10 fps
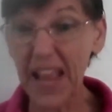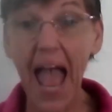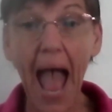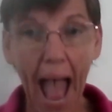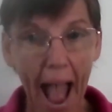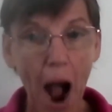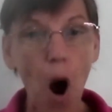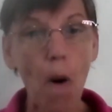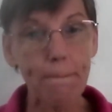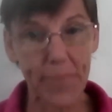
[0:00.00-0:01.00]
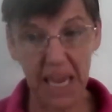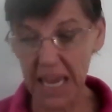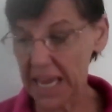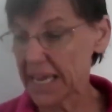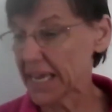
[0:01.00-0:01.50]
how
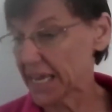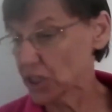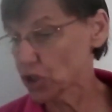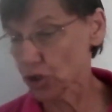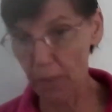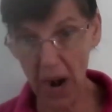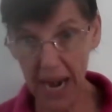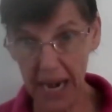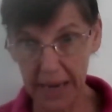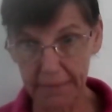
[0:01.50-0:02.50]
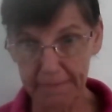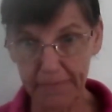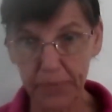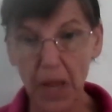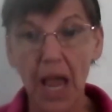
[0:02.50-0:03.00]
big is your brain?
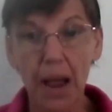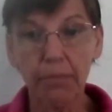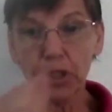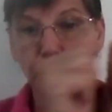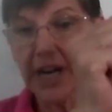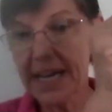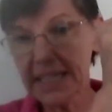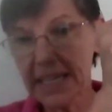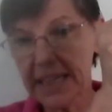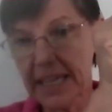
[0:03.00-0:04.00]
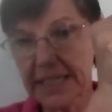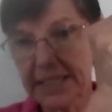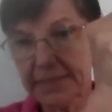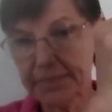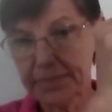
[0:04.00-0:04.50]
Put your hands like
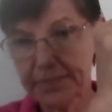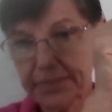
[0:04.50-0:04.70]
this,